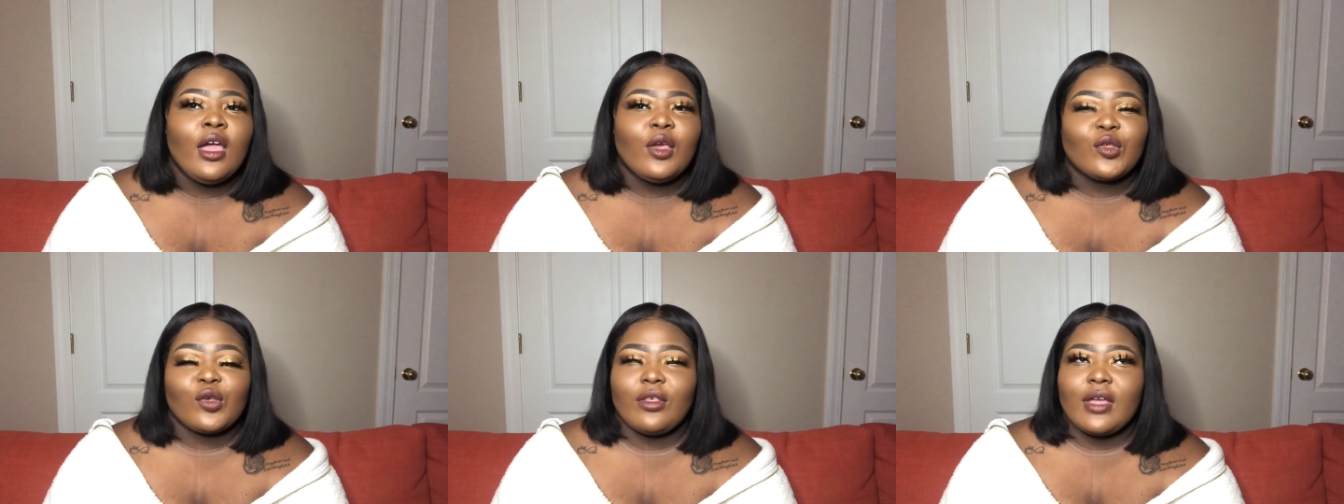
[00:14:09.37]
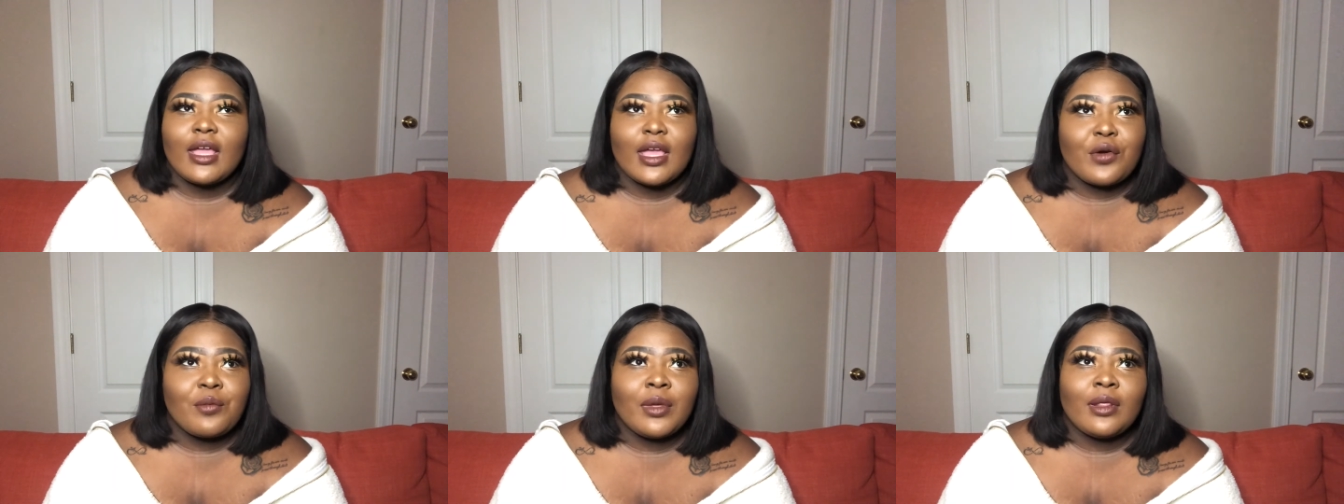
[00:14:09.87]
So they
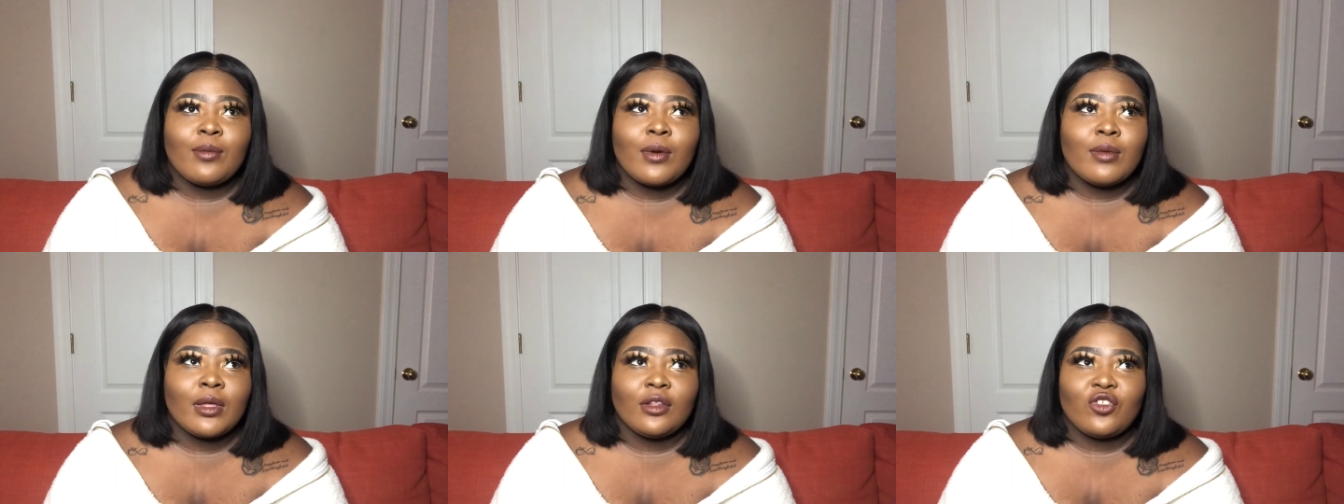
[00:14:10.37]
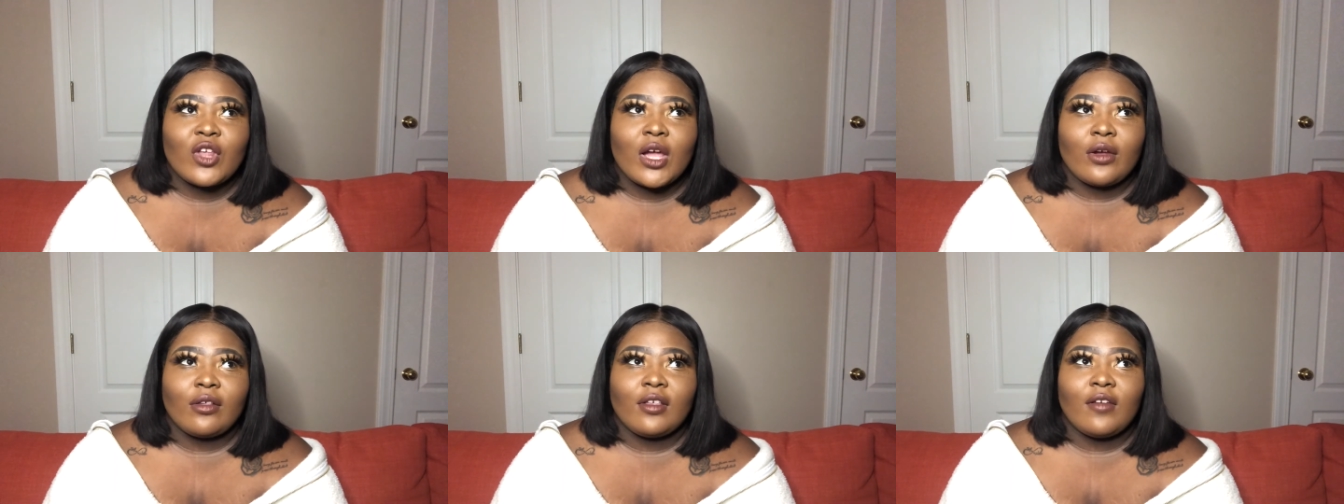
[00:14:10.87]
helped me, they put me in the shower
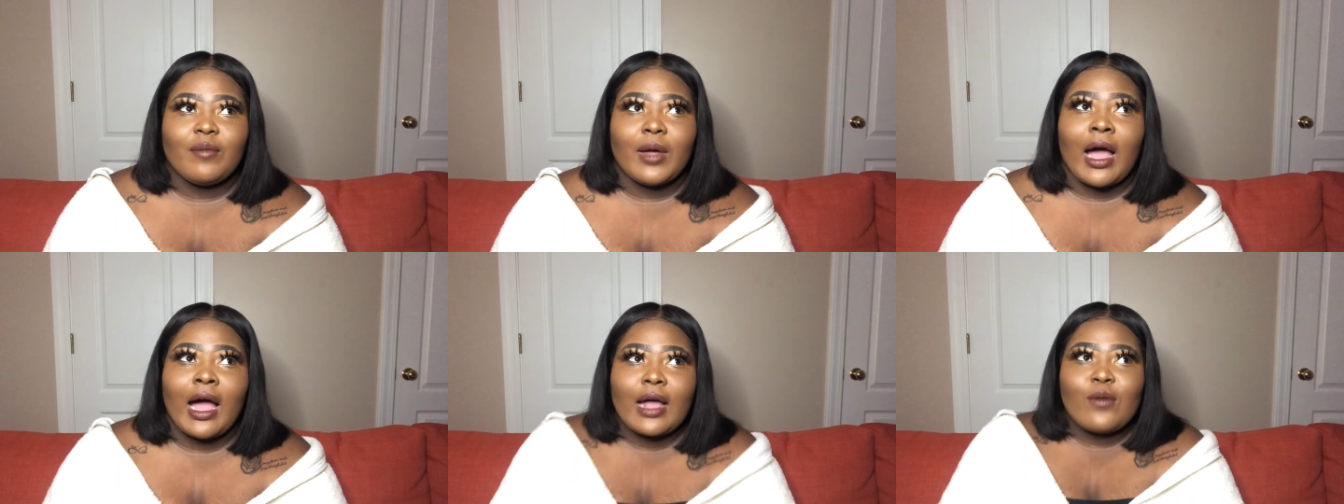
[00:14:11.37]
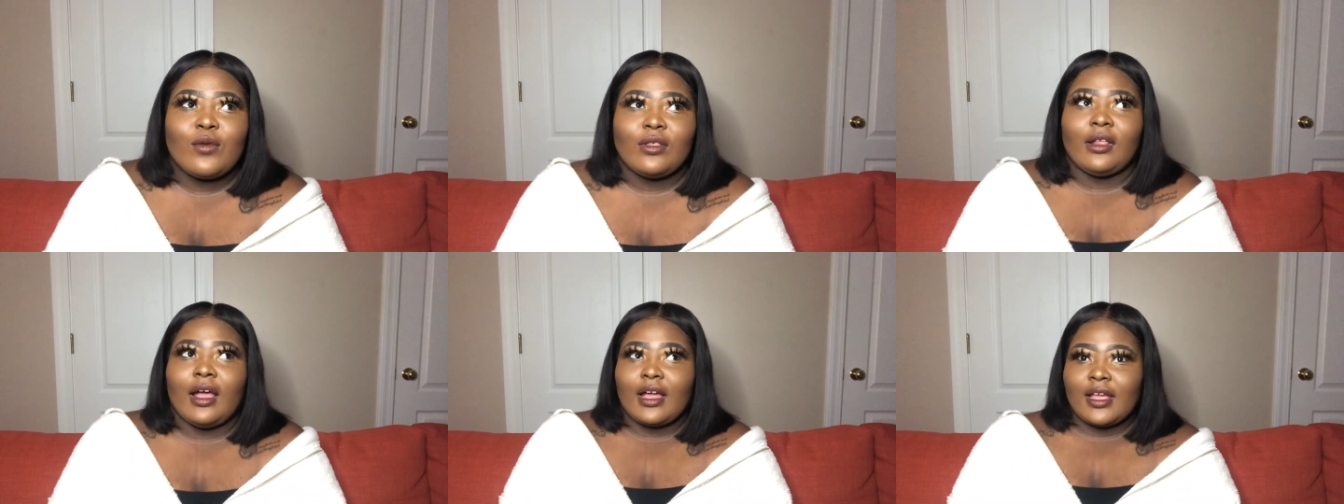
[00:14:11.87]
and stuff, but I was
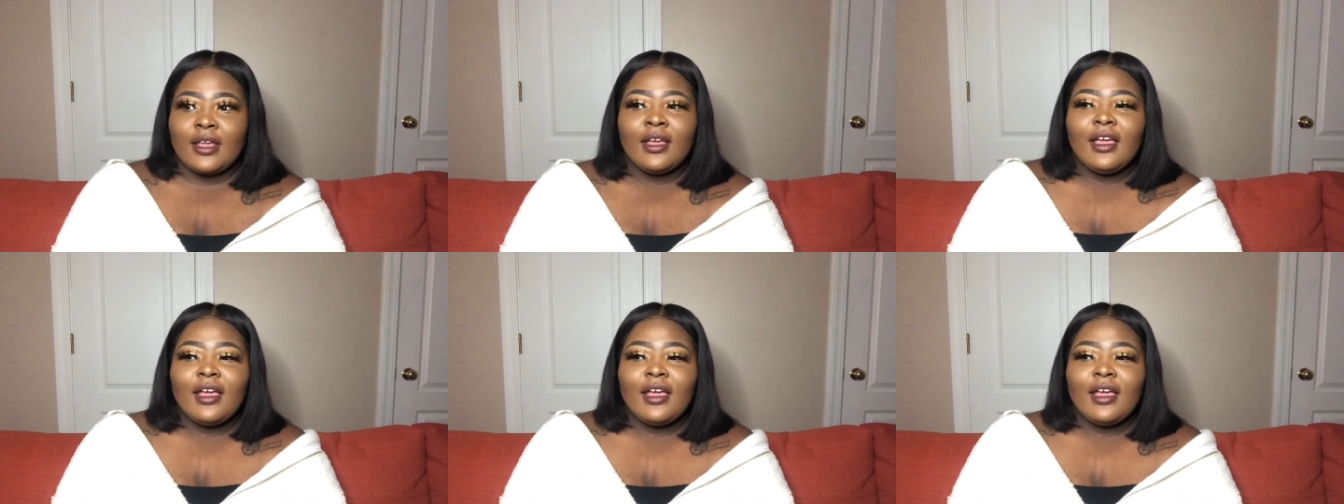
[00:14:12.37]
like